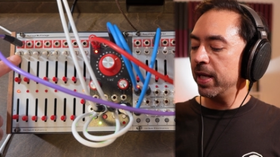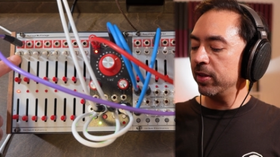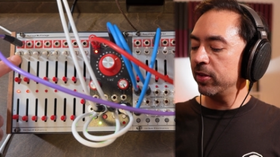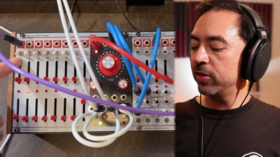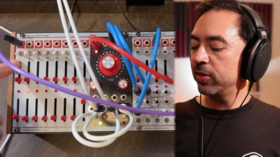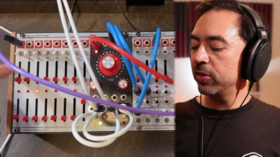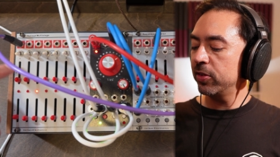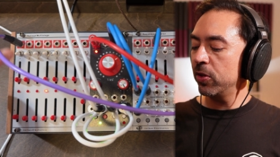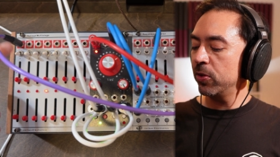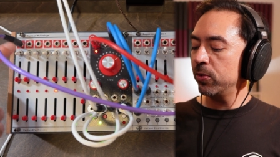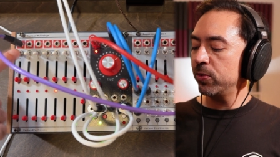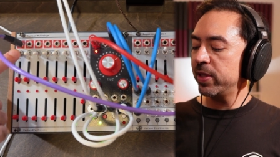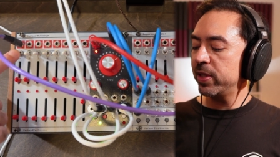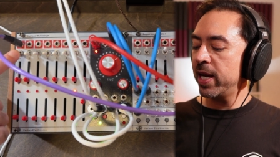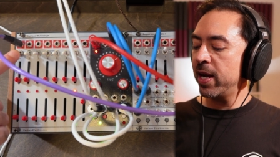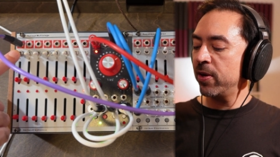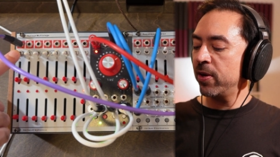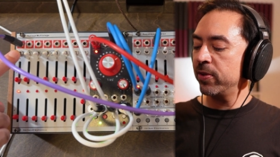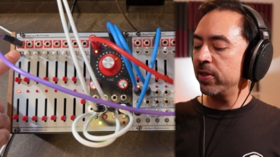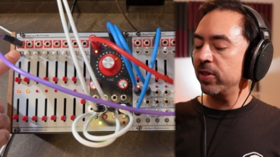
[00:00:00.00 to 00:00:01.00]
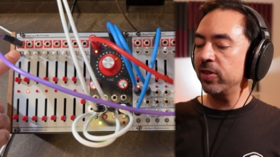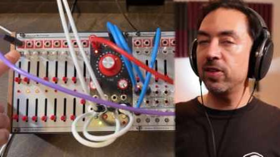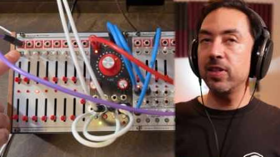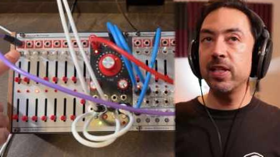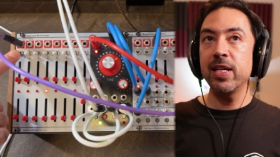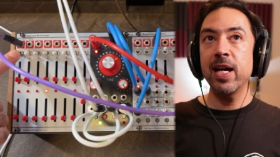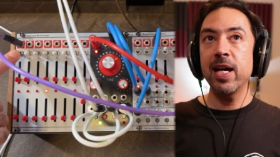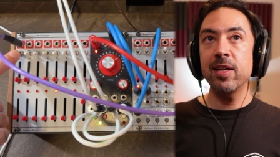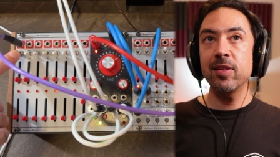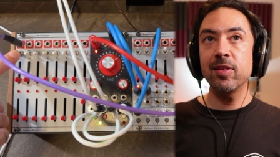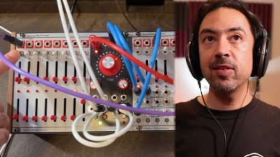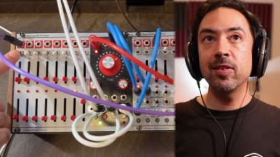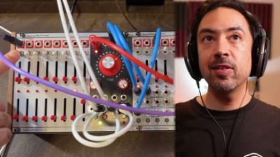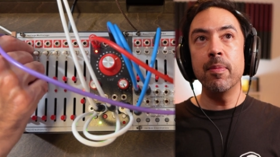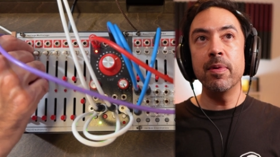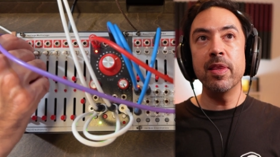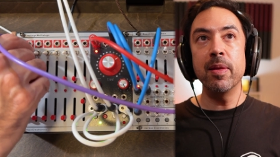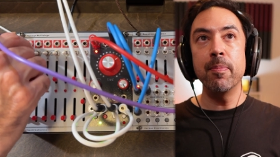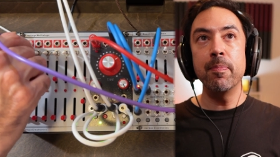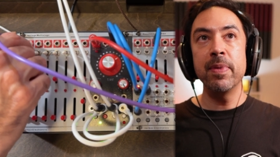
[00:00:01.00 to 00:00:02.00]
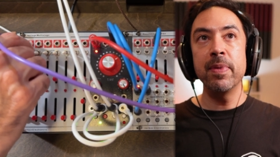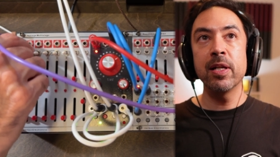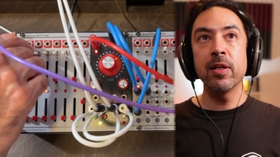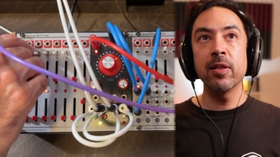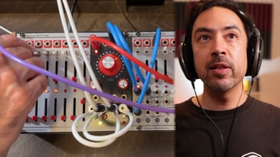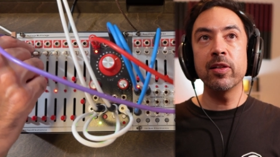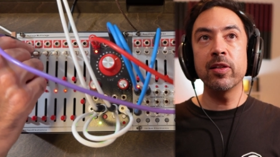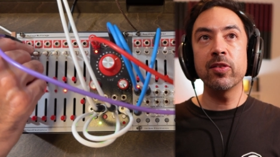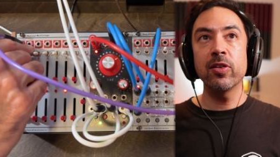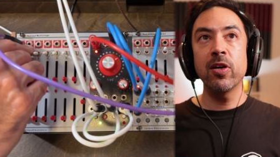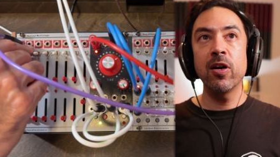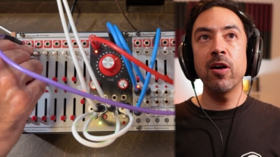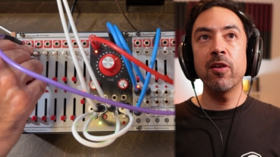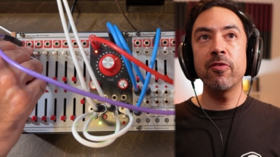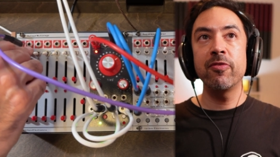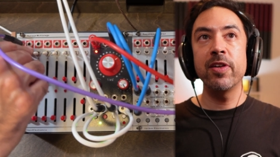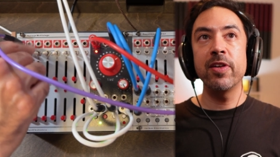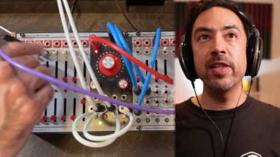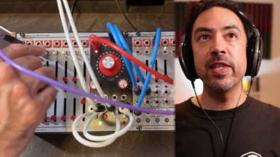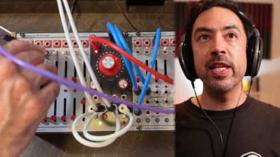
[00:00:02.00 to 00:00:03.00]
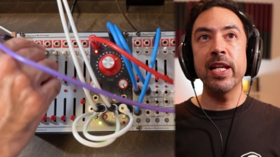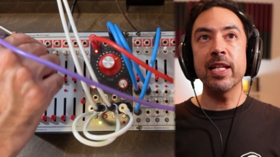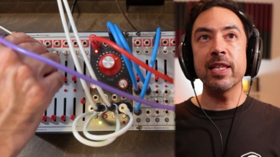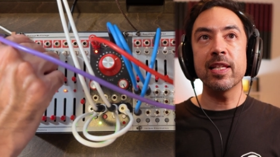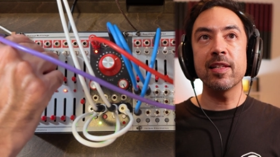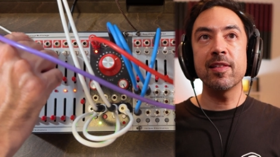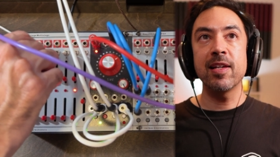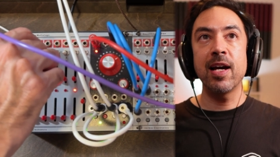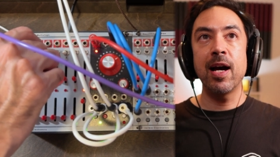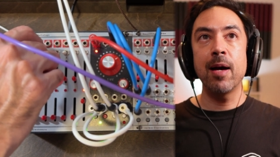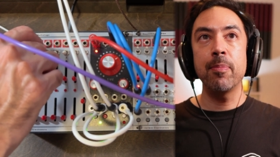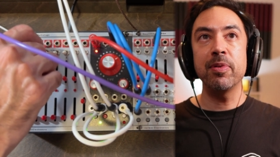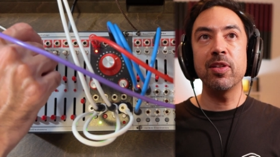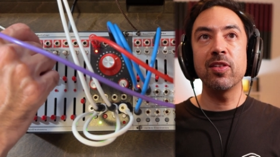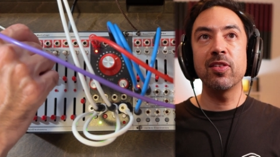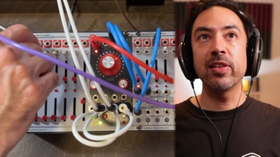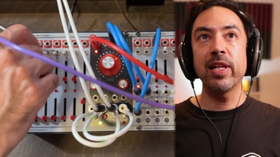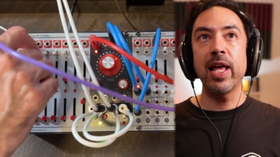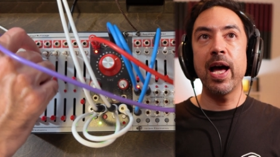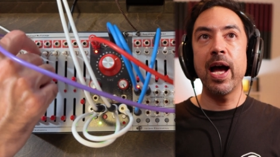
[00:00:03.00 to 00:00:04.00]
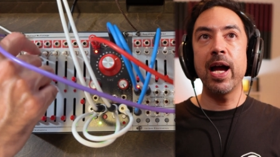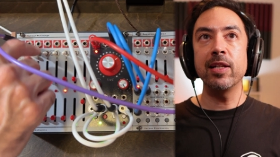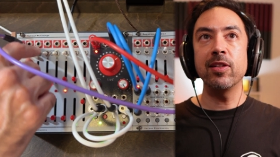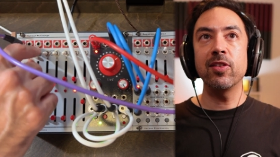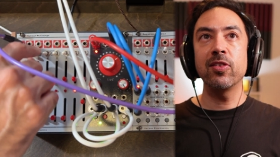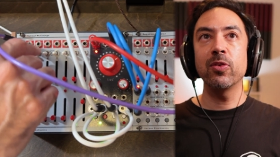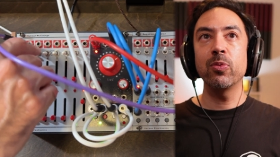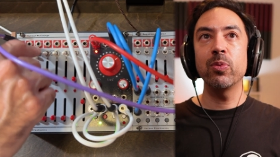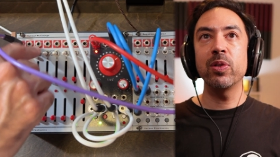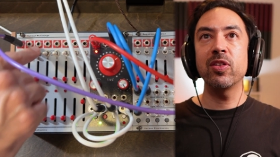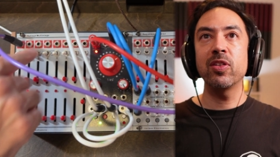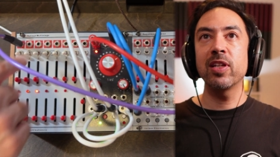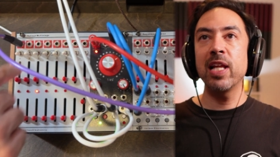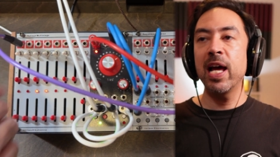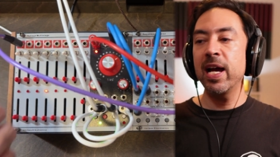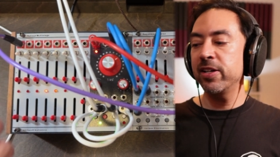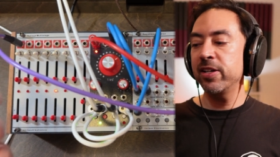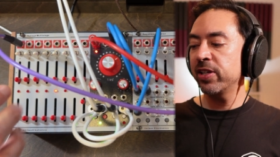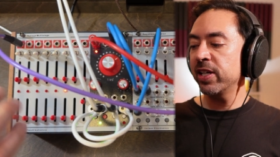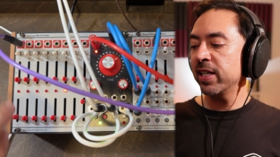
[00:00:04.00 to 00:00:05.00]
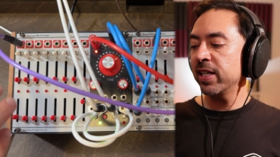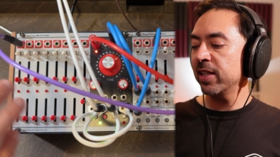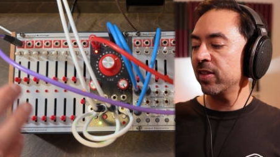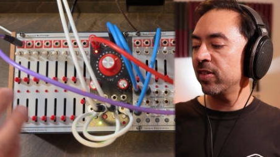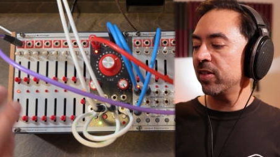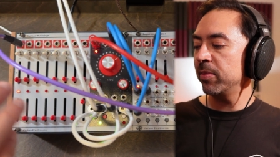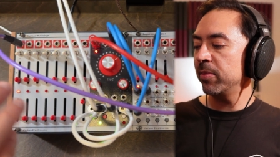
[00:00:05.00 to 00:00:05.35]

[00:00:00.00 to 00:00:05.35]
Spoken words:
So down is yes, in the middle is off, and then at the top is slide. So with slide, you're going to get some